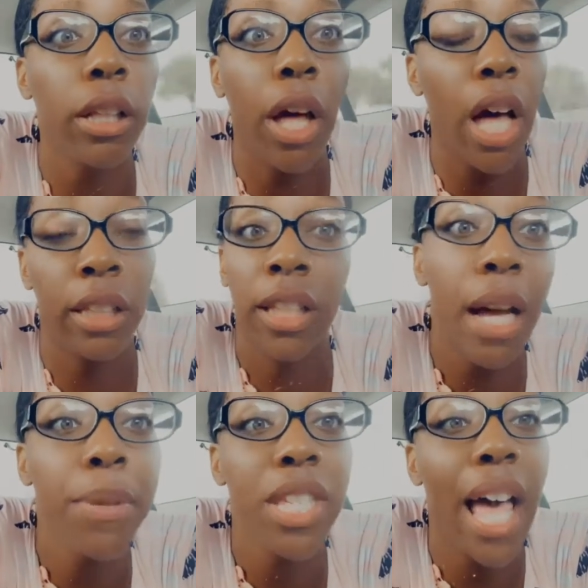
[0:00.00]

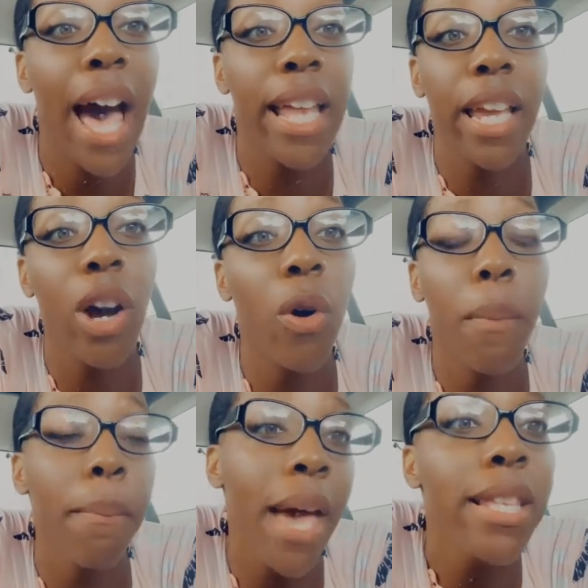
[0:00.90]
lopsided or
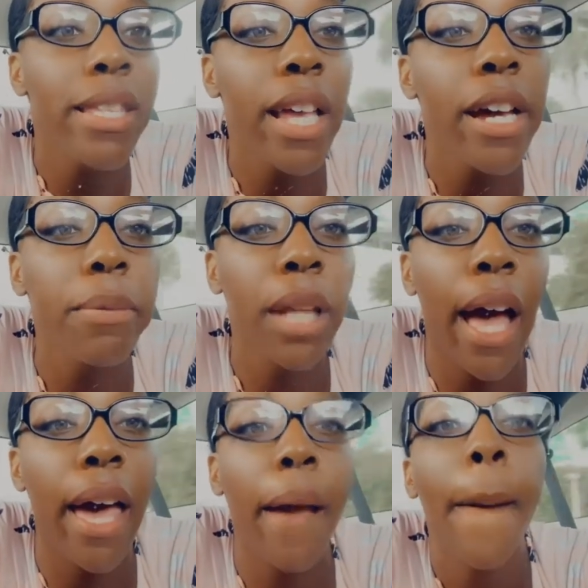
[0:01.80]
messed up.
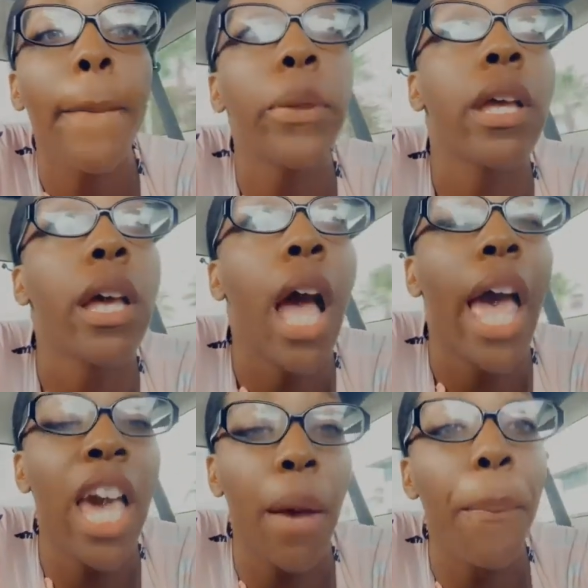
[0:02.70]
Like,
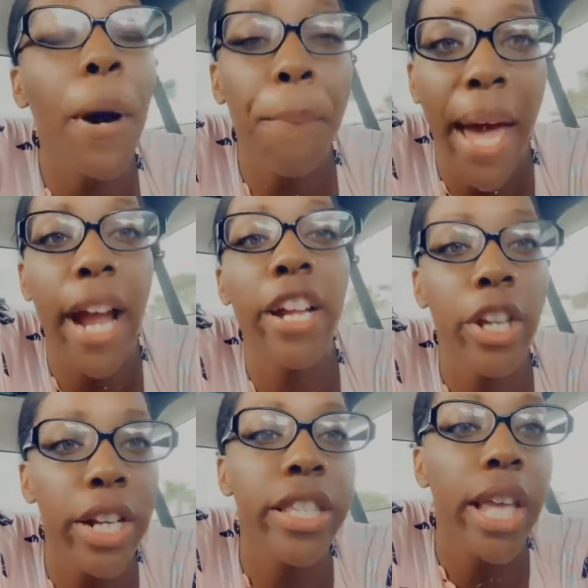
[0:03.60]
prepare
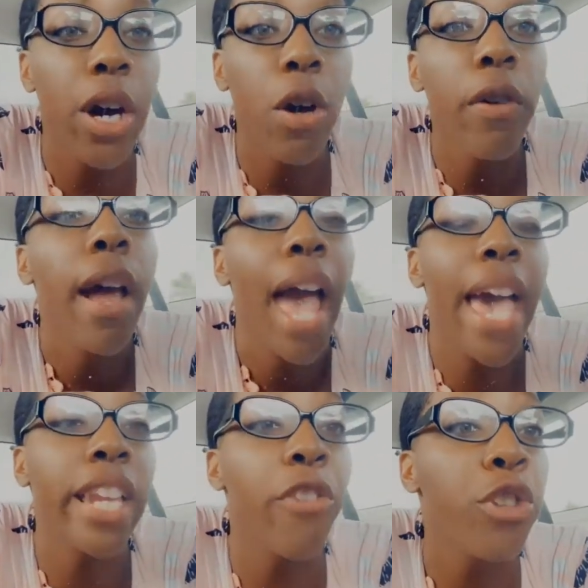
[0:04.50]
yourself.
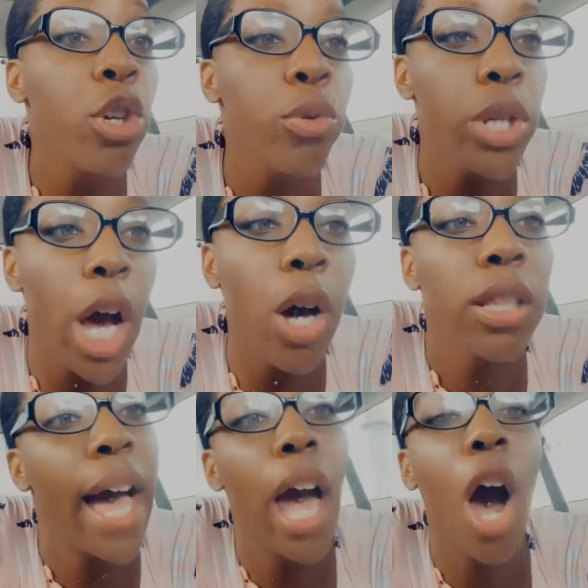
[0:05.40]
And if you know,
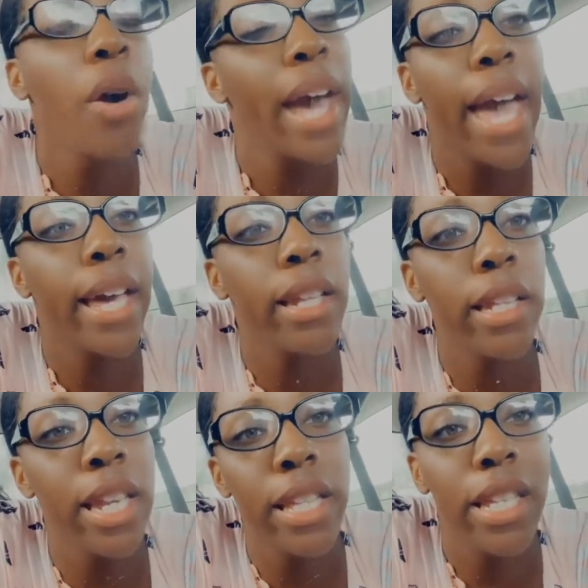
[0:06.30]
like, okay,
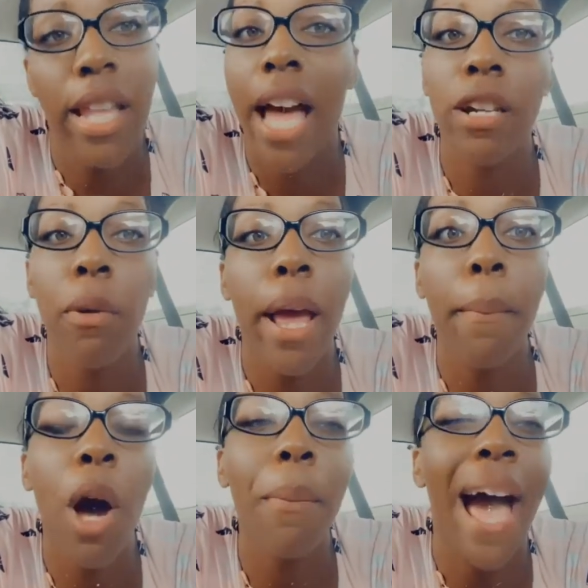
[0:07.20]
this is not the right
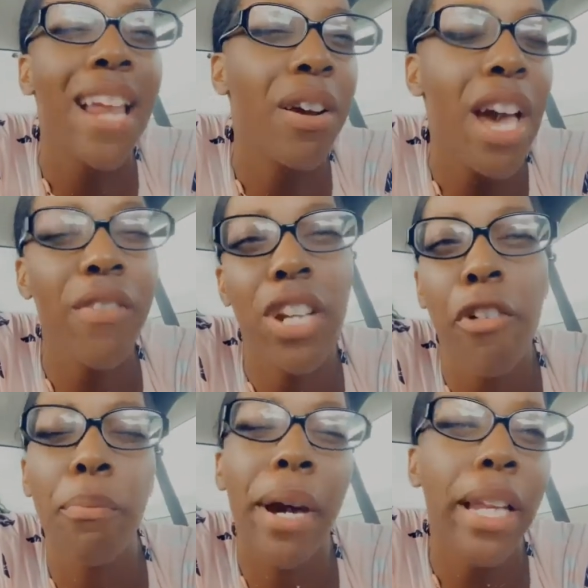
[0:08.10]
moment, I don't have enough
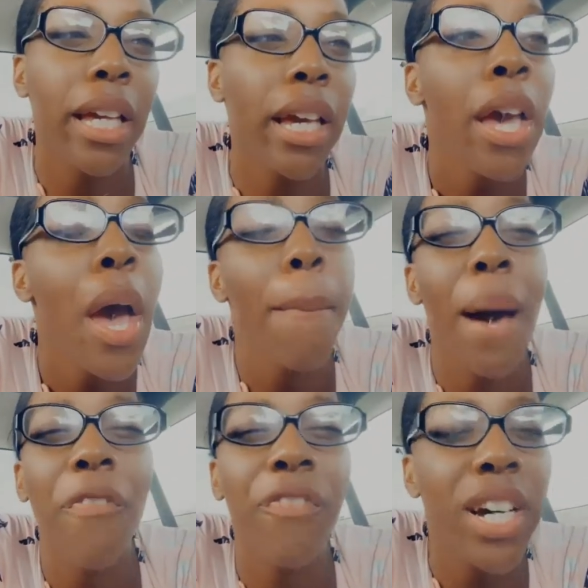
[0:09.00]
money,
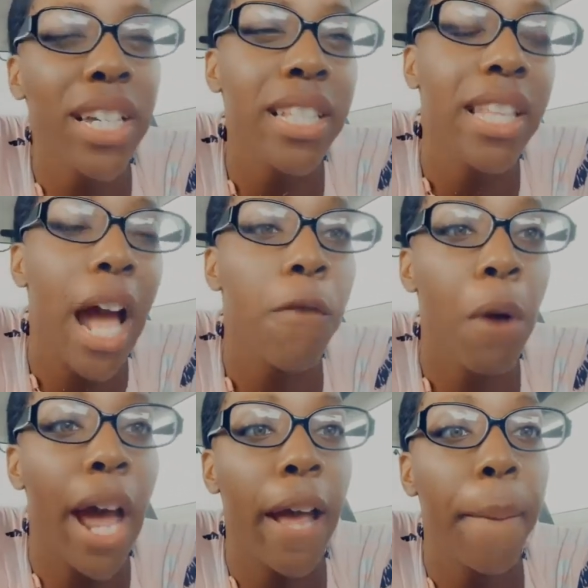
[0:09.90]
my funds not right,